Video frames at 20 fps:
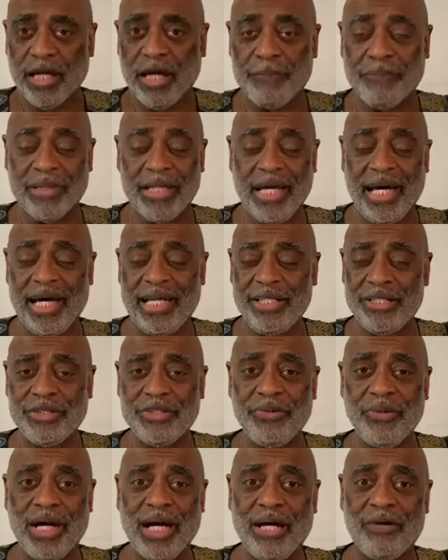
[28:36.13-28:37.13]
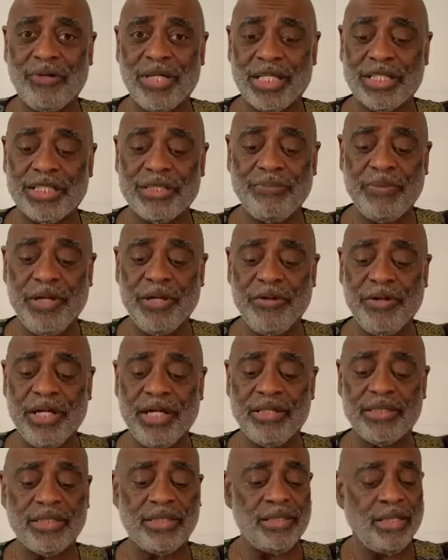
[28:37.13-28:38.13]
applying it to our
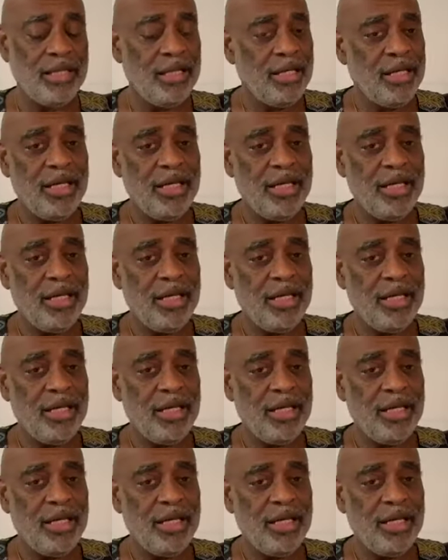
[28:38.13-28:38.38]
experience,